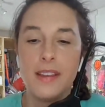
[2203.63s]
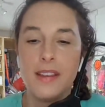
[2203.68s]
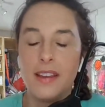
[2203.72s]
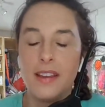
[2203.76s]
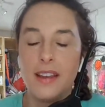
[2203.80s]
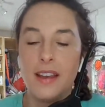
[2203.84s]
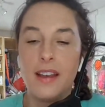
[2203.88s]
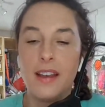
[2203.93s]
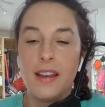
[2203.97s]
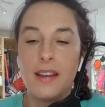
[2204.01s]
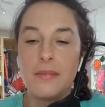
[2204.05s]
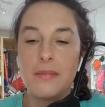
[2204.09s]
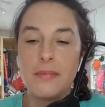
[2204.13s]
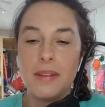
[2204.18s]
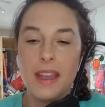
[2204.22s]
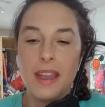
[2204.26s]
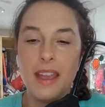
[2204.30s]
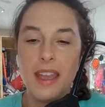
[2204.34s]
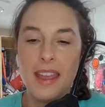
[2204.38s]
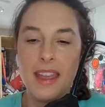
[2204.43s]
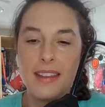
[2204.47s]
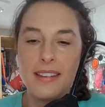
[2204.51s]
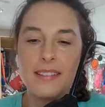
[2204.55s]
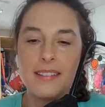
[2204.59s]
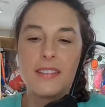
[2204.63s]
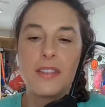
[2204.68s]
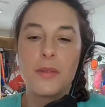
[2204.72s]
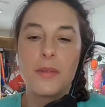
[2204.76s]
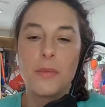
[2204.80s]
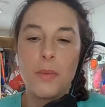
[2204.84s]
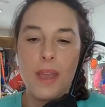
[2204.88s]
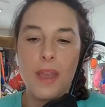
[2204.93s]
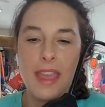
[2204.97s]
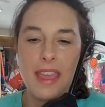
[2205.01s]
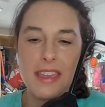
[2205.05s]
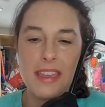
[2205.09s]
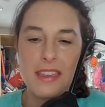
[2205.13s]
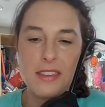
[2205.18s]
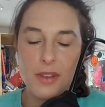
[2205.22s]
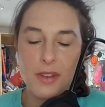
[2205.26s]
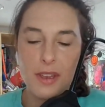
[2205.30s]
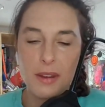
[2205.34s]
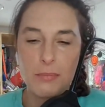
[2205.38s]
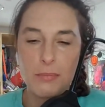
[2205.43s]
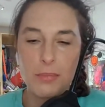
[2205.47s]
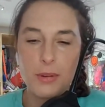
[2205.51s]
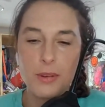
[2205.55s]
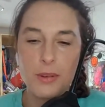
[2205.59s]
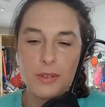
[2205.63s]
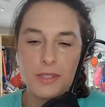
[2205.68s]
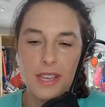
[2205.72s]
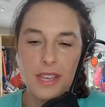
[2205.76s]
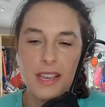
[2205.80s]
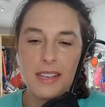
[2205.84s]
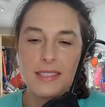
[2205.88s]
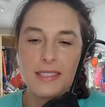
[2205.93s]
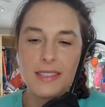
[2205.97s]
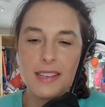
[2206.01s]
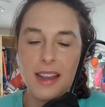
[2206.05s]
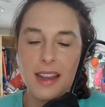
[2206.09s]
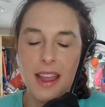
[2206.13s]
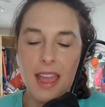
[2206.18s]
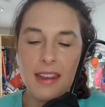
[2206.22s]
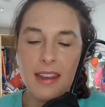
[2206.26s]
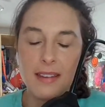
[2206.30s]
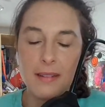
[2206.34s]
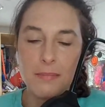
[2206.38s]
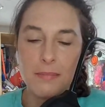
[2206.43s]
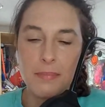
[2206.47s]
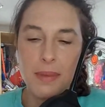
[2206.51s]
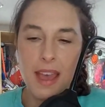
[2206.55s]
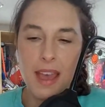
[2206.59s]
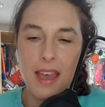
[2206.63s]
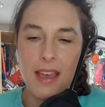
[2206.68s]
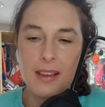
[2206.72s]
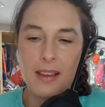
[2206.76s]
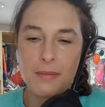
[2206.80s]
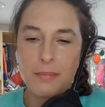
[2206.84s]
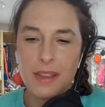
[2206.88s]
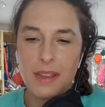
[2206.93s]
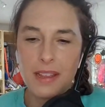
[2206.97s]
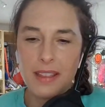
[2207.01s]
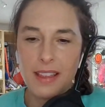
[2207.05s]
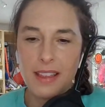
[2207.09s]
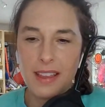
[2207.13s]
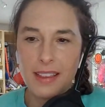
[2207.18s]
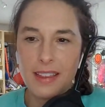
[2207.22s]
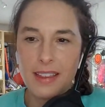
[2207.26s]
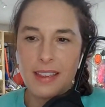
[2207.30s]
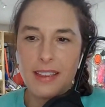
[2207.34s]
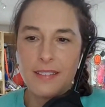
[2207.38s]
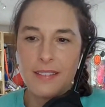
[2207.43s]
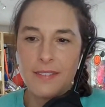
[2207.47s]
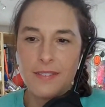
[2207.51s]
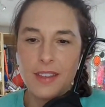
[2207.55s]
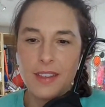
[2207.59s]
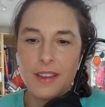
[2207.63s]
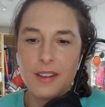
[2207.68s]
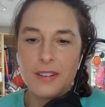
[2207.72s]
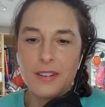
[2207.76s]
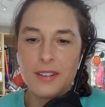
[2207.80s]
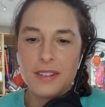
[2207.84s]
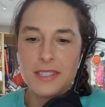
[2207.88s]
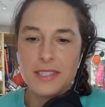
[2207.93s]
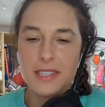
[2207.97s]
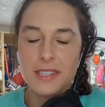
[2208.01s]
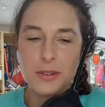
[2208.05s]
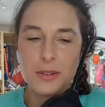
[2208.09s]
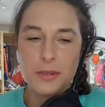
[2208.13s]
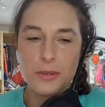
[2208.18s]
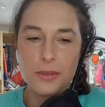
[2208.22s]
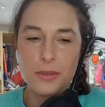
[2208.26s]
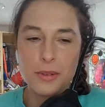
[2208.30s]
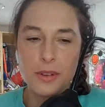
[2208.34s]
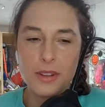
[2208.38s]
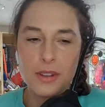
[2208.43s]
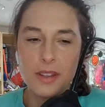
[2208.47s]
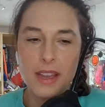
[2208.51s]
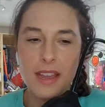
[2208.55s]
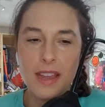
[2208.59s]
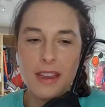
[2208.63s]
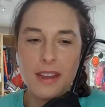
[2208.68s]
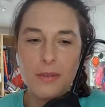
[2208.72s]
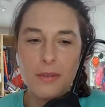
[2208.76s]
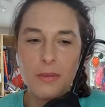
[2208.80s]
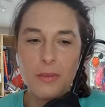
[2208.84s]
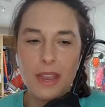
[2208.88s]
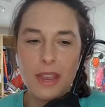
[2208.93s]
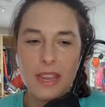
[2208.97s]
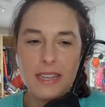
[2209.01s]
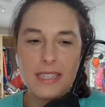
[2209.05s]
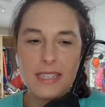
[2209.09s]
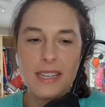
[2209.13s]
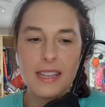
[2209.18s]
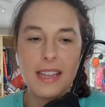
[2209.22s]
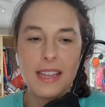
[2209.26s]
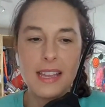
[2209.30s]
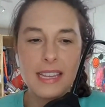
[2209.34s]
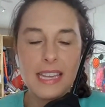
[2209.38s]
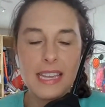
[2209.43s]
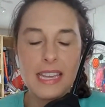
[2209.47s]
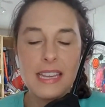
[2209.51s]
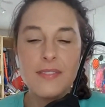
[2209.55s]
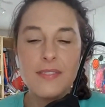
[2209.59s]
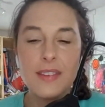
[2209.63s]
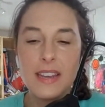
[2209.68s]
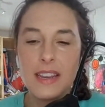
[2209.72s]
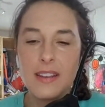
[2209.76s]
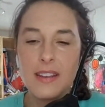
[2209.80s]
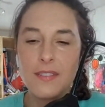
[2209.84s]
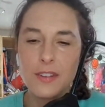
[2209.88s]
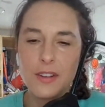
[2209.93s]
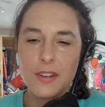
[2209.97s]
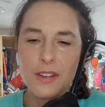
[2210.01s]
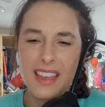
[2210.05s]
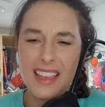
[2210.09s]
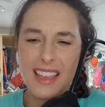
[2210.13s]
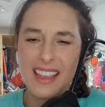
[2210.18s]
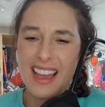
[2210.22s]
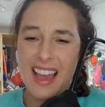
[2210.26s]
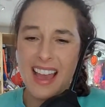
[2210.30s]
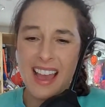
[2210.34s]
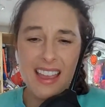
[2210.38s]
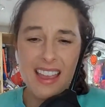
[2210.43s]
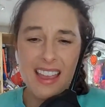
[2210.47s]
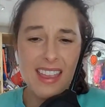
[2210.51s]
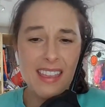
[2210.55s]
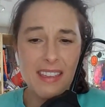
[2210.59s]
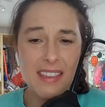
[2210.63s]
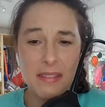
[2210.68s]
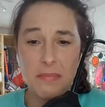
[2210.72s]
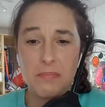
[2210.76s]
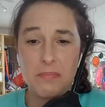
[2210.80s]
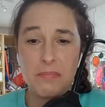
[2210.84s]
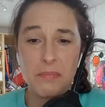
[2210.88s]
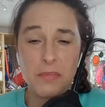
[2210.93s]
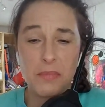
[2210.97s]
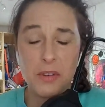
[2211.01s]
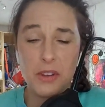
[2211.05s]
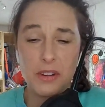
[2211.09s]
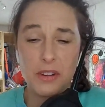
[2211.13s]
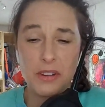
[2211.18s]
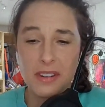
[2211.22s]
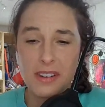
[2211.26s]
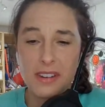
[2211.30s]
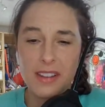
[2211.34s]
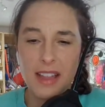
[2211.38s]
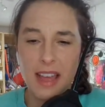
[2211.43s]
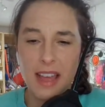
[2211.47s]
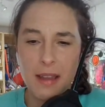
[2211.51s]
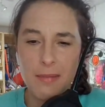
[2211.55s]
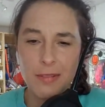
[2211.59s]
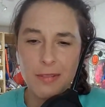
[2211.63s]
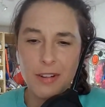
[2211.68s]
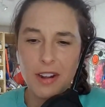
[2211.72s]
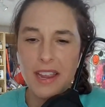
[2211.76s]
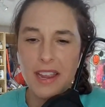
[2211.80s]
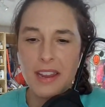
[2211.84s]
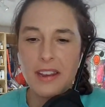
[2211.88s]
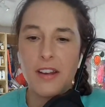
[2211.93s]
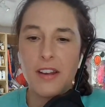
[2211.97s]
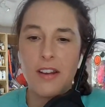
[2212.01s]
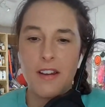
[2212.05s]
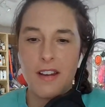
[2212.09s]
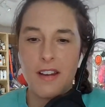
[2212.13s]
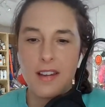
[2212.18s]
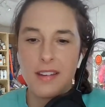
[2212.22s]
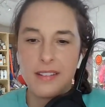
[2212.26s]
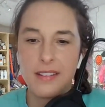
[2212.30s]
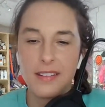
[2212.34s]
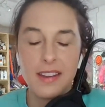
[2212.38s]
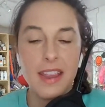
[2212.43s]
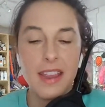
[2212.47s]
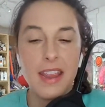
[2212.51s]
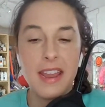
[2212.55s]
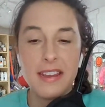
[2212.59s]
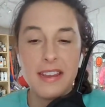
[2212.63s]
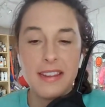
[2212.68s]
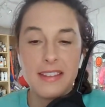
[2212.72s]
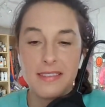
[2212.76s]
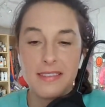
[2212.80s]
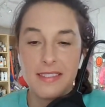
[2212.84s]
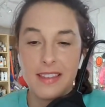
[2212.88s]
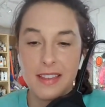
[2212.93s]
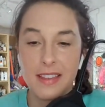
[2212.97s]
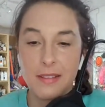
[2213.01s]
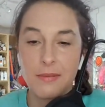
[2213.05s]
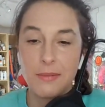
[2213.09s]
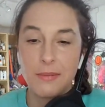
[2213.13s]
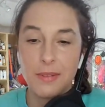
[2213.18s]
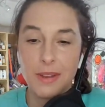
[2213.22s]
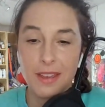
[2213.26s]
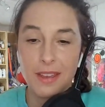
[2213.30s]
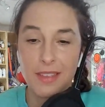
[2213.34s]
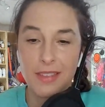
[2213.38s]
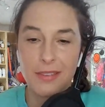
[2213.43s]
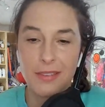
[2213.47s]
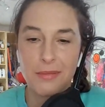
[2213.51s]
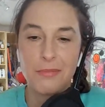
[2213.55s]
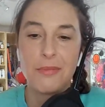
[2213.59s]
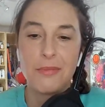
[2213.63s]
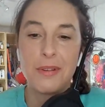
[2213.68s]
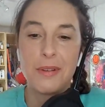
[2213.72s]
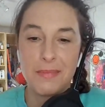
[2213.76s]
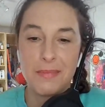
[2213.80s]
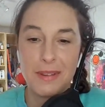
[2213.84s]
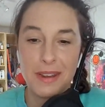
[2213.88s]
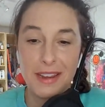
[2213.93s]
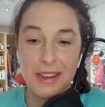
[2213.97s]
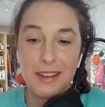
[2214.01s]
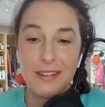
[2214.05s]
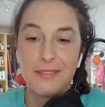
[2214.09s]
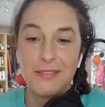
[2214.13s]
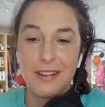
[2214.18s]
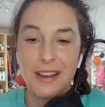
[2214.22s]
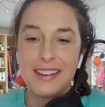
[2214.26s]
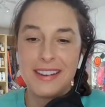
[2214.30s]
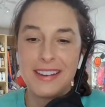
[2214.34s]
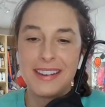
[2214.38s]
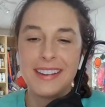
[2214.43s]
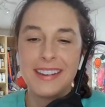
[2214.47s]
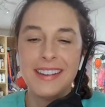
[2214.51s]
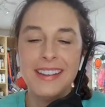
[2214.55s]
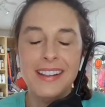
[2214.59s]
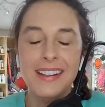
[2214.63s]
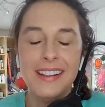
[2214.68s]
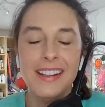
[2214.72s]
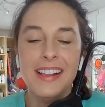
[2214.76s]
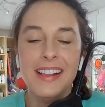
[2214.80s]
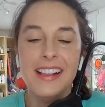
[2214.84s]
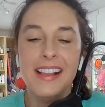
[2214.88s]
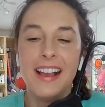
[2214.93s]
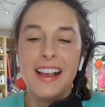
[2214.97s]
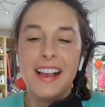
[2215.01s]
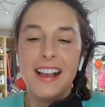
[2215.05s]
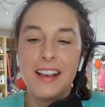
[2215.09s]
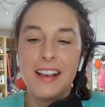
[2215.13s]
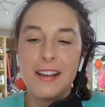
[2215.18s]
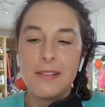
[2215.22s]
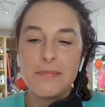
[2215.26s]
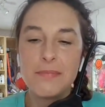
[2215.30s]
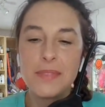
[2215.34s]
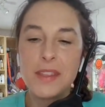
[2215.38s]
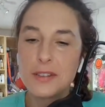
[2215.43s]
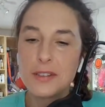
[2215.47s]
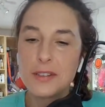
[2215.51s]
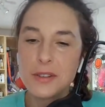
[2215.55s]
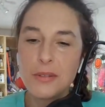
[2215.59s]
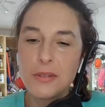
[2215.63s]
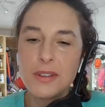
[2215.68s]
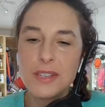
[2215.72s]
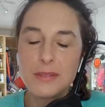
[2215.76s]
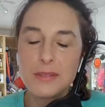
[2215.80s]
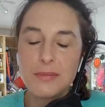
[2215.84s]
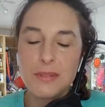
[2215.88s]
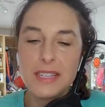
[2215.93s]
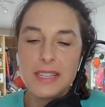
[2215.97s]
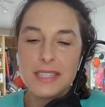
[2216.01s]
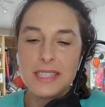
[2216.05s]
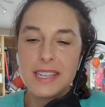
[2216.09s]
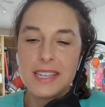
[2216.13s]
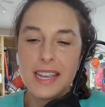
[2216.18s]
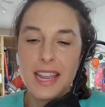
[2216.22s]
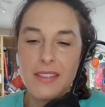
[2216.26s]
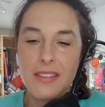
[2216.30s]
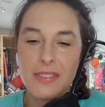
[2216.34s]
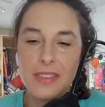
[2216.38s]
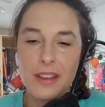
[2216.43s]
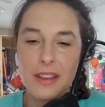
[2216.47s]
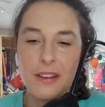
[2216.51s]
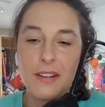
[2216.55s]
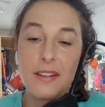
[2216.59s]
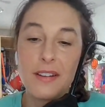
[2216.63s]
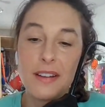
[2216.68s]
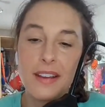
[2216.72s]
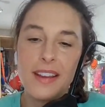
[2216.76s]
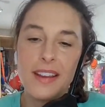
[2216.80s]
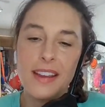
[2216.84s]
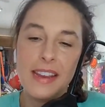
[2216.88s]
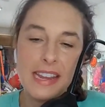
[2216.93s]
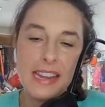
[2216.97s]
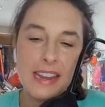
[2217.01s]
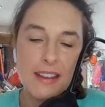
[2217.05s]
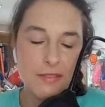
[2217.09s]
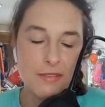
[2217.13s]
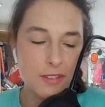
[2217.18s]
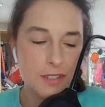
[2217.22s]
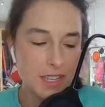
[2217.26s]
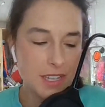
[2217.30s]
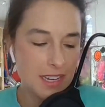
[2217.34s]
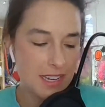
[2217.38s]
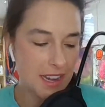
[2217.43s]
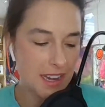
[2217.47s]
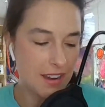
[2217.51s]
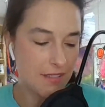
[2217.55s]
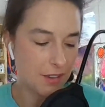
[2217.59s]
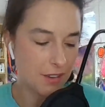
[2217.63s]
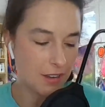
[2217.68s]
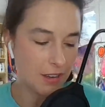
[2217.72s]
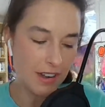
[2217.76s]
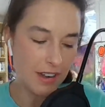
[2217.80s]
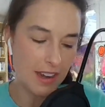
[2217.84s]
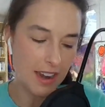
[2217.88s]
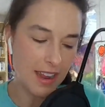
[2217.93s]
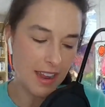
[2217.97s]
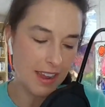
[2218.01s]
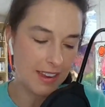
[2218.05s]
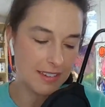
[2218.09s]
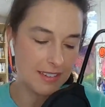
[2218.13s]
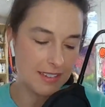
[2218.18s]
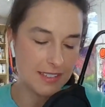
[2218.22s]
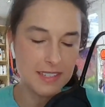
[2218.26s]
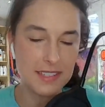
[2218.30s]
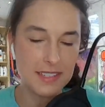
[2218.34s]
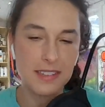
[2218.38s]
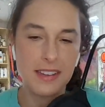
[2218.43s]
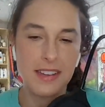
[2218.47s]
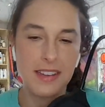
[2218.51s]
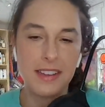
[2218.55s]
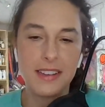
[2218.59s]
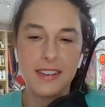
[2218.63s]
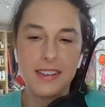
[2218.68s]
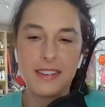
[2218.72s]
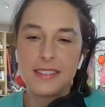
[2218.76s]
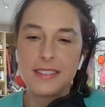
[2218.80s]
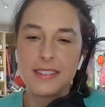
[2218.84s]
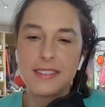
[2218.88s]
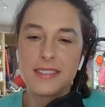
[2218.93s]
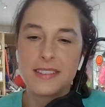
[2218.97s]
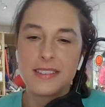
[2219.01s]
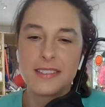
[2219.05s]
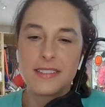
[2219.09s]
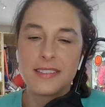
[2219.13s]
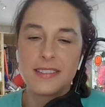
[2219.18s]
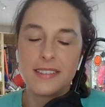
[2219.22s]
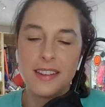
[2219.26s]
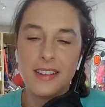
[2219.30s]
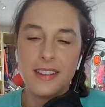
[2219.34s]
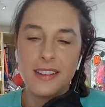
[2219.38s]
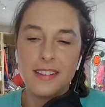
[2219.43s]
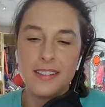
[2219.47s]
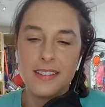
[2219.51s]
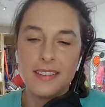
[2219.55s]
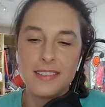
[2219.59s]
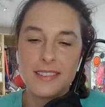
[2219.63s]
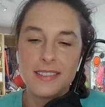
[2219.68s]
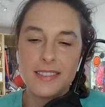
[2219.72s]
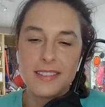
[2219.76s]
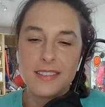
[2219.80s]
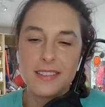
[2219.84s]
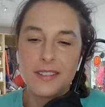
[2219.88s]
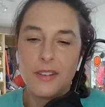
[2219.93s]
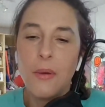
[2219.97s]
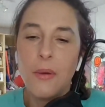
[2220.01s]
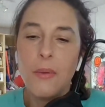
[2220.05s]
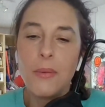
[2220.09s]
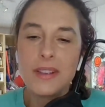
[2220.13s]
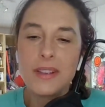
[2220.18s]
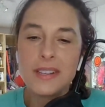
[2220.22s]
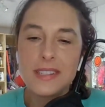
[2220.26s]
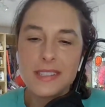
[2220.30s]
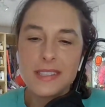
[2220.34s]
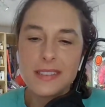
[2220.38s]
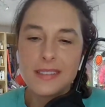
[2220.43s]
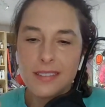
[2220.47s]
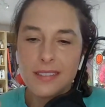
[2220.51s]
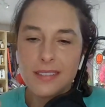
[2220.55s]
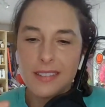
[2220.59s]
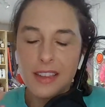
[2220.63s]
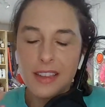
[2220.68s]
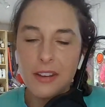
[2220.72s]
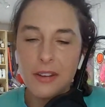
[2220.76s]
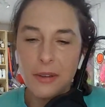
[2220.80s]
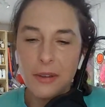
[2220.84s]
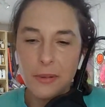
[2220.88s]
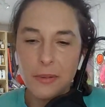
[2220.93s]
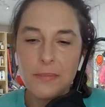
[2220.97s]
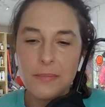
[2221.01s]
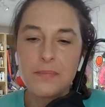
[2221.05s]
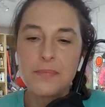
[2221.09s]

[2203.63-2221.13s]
um, and the way you can process and edit back but like if there is a tool and a way to like even if you're like i couldn't collaborate on anything with women in writing um, there's always ways to get there never say never and and and always, you know,